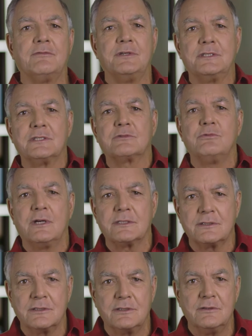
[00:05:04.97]
He just
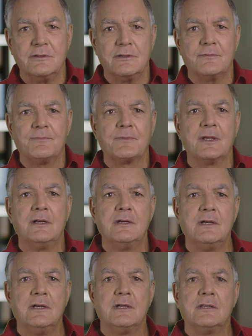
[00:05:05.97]
wants to do it.
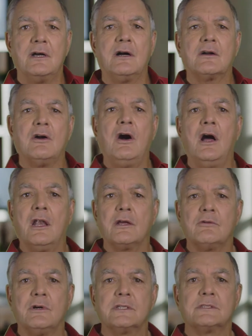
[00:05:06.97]
The
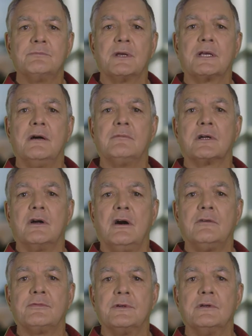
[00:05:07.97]
alcoholic wants to become a
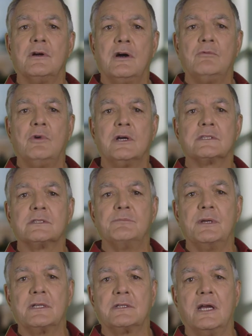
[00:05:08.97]
golfer and wants to
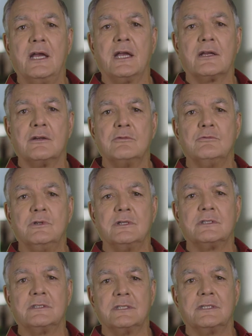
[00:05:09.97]
be Tiger
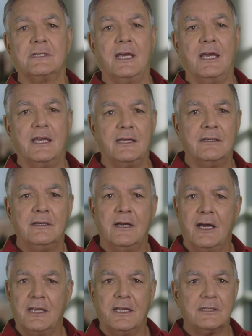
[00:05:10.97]
Woods in a day.
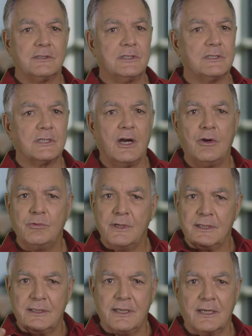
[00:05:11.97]
And that's just how we
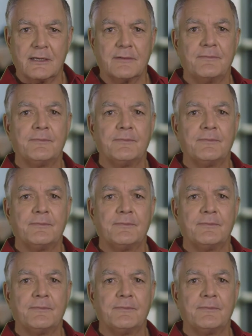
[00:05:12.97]
think.